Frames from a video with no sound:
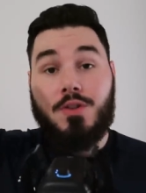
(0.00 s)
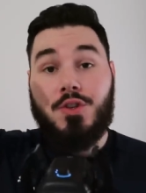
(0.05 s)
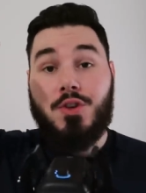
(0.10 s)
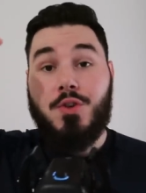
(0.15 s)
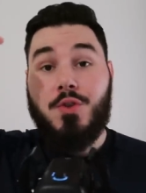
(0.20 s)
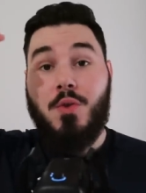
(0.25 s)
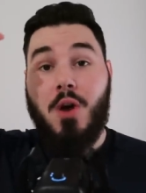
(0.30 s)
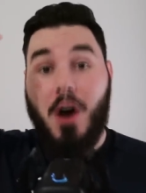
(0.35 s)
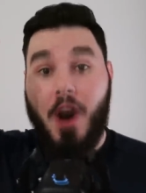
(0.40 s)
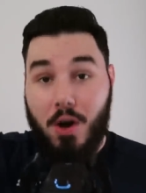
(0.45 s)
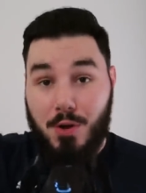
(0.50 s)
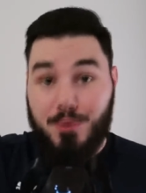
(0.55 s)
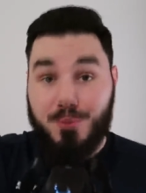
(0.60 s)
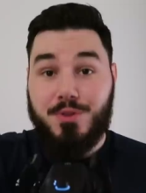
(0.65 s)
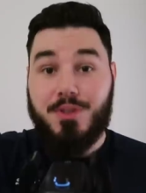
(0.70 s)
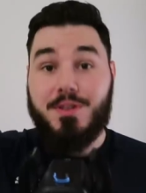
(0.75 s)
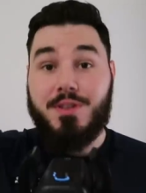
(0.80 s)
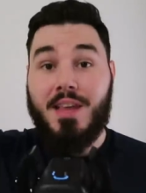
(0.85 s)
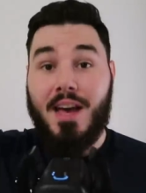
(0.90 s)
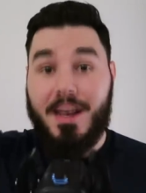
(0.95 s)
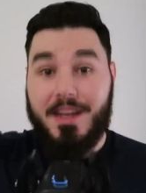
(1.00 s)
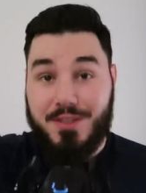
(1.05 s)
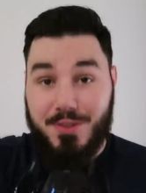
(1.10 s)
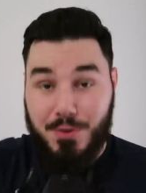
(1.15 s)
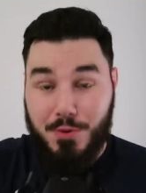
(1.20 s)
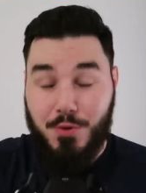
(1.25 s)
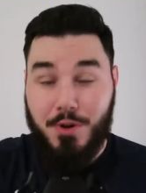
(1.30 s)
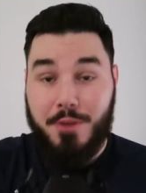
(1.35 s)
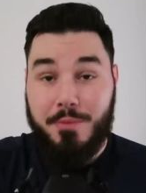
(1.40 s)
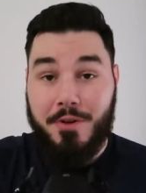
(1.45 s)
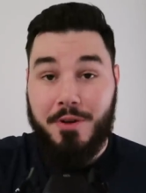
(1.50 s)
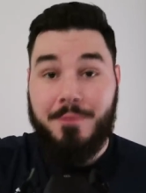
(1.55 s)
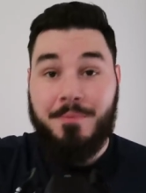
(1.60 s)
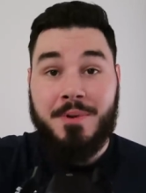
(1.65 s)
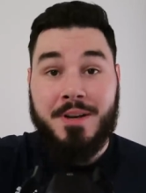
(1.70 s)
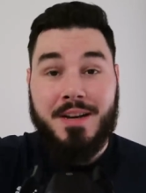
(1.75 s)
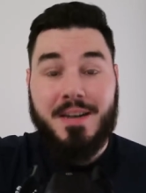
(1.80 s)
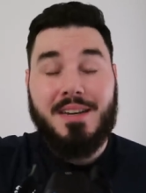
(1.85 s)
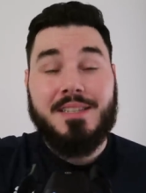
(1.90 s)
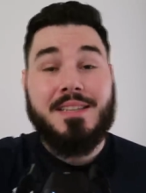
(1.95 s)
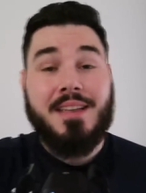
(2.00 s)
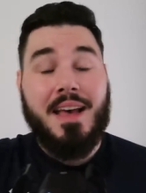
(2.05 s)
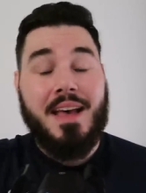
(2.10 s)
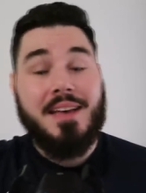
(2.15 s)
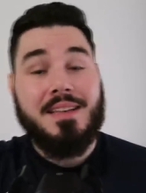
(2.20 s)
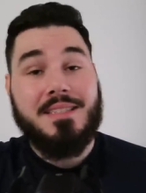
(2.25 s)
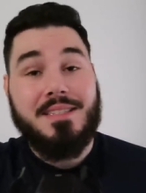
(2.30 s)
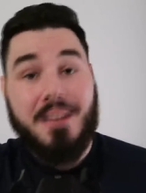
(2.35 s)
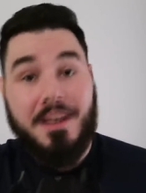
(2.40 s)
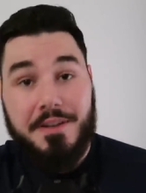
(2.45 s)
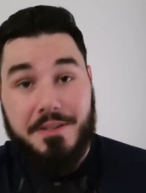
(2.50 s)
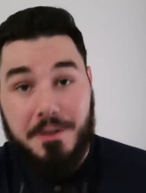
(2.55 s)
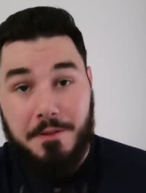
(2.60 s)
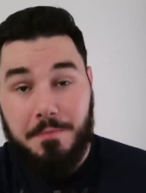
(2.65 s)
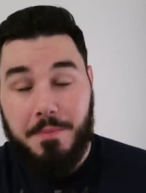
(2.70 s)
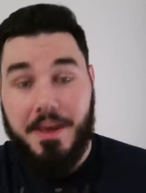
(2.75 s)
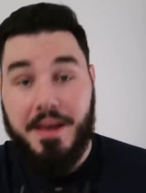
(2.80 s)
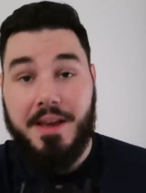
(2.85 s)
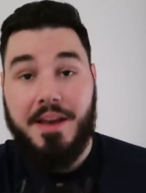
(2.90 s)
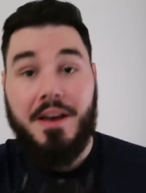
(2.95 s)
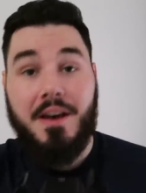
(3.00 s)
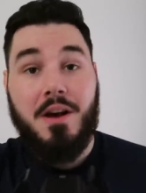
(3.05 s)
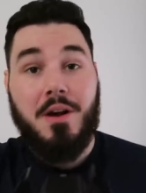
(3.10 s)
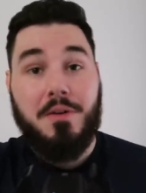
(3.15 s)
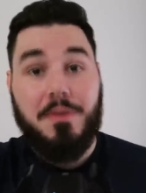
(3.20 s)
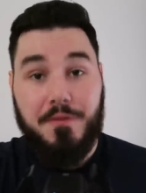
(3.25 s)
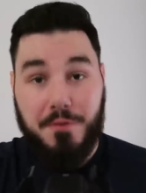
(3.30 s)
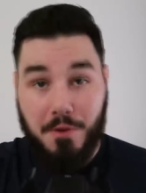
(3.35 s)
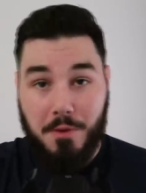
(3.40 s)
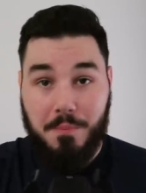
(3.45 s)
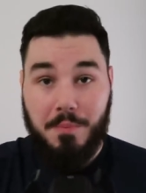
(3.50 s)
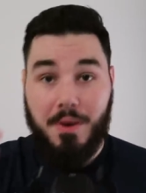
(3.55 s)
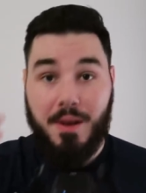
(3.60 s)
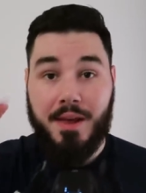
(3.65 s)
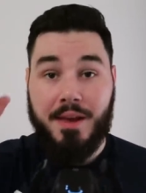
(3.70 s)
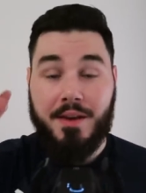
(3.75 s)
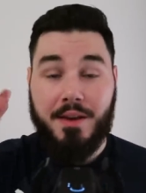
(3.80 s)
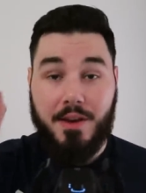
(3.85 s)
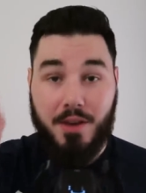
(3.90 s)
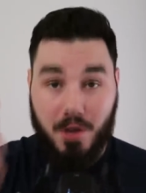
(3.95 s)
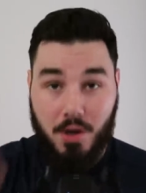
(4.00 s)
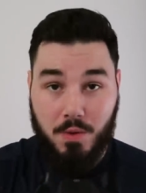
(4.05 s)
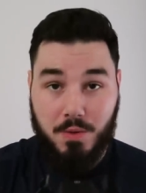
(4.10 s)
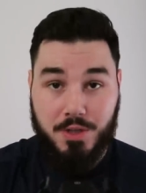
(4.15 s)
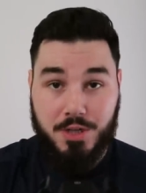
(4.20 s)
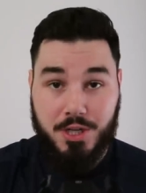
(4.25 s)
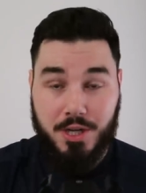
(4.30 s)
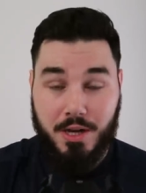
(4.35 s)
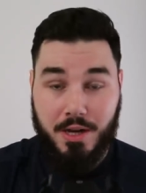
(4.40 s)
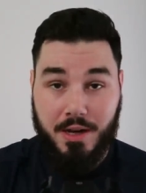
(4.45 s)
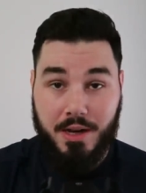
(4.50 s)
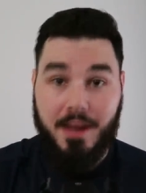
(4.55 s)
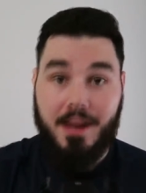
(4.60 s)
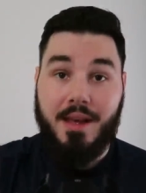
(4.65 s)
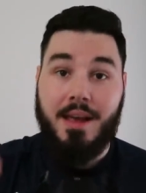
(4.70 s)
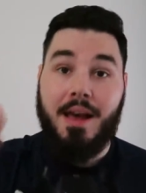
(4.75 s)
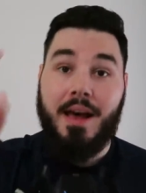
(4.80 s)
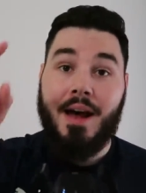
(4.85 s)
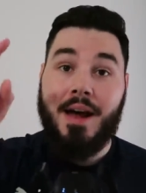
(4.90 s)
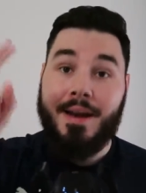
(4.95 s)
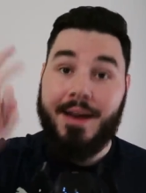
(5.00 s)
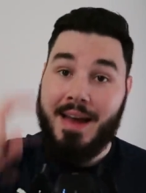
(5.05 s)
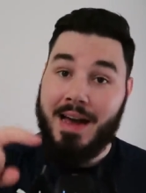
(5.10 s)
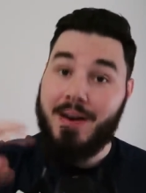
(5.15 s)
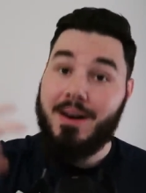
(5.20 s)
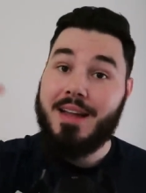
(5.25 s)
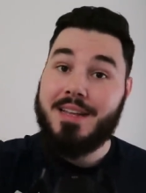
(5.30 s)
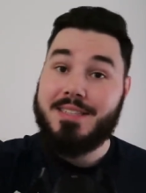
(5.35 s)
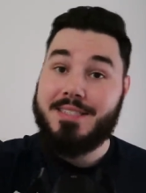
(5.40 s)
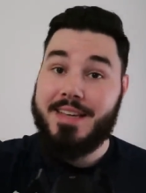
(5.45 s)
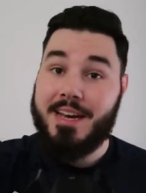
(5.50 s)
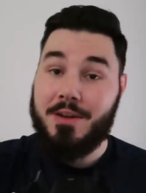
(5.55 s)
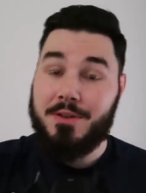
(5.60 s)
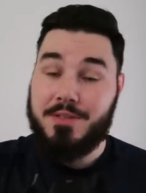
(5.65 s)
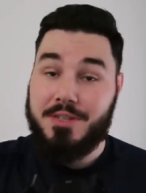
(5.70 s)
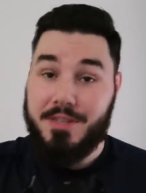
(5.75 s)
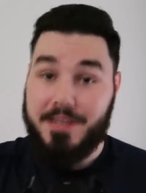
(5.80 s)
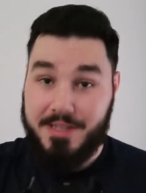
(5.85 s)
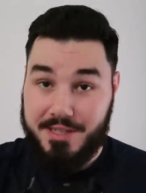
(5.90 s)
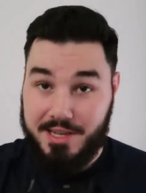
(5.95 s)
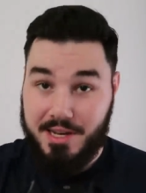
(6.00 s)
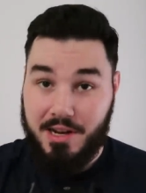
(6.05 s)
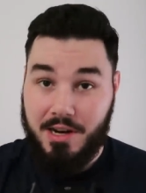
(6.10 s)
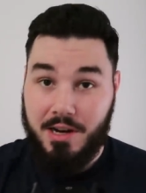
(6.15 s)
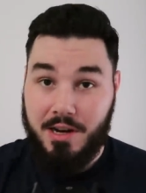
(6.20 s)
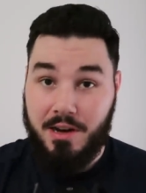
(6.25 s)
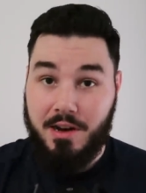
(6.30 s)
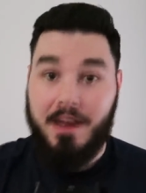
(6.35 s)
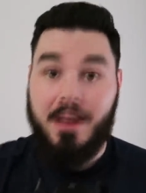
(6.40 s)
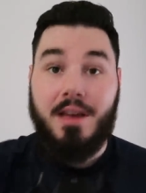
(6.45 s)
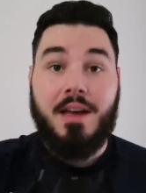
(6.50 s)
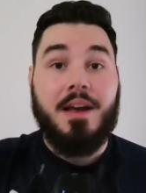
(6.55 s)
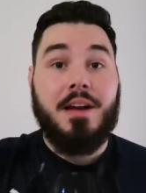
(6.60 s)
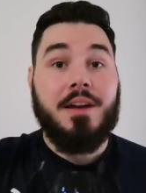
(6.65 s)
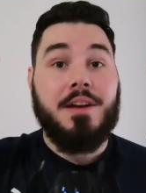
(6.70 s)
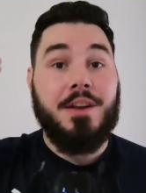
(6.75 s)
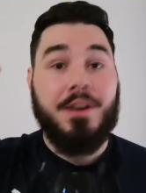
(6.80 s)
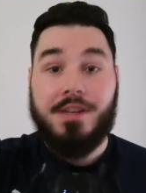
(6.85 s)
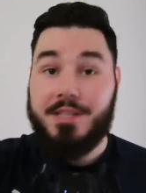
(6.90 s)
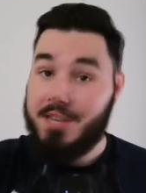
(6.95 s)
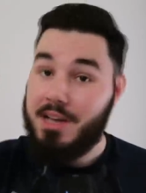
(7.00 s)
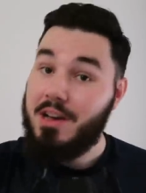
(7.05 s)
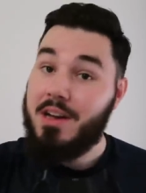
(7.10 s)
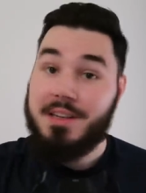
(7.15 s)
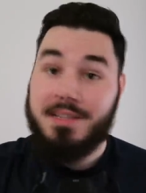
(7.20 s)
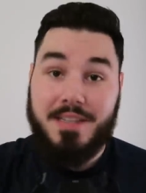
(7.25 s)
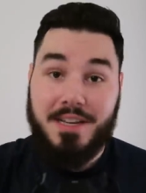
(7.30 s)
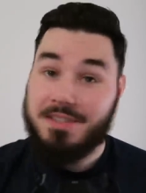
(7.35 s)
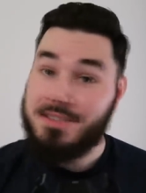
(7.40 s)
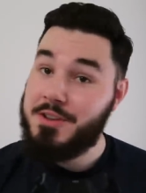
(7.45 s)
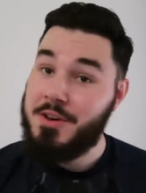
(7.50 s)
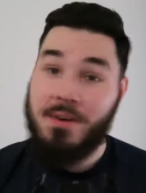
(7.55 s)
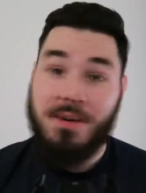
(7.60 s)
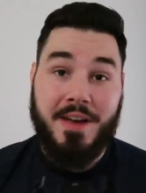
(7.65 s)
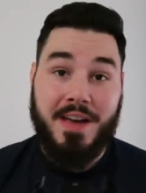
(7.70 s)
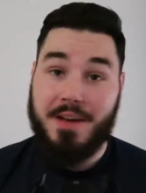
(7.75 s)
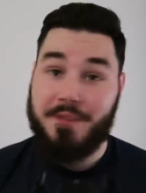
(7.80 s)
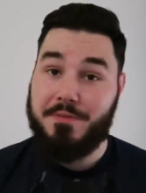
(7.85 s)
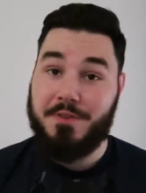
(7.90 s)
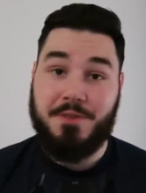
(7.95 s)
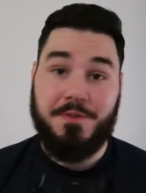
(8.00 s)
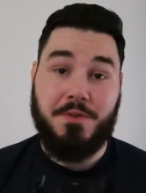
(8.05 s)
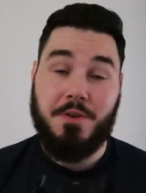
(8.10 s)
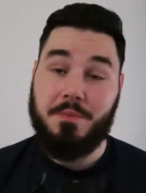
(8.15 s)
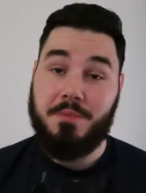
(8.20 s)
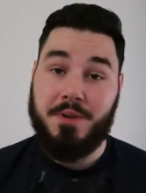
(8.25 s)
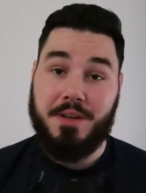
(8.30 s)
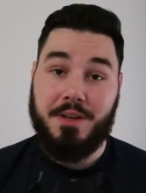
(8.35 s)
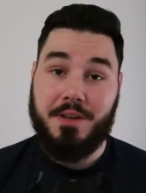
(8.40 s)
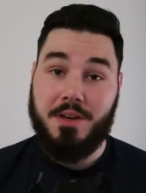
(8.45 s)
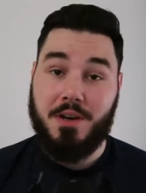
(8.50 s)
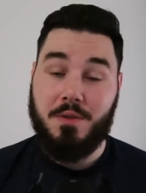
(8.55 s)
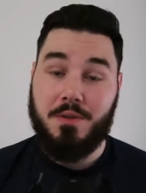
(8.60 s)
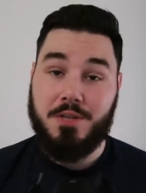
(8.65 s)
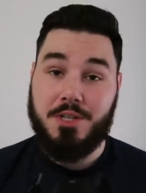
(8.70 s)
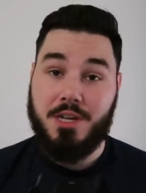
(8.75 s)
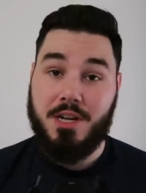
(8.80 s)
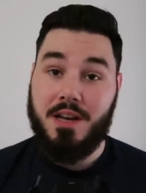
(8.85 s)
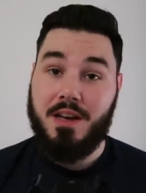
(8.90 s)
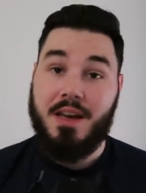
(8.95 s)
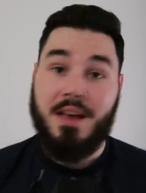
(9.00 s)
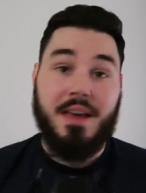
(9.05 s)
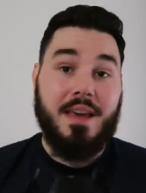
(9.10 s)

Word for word: to host that tournament because it has such a big footballing culture. And now let's get on to Qatar. Qatar does not have this footballing culture.